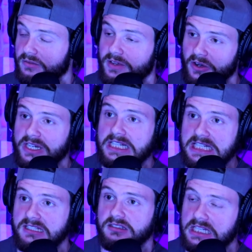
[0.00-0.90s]
very
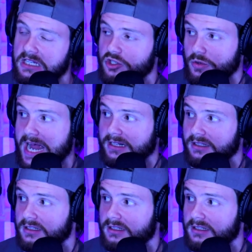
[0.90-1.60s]
easily contracted.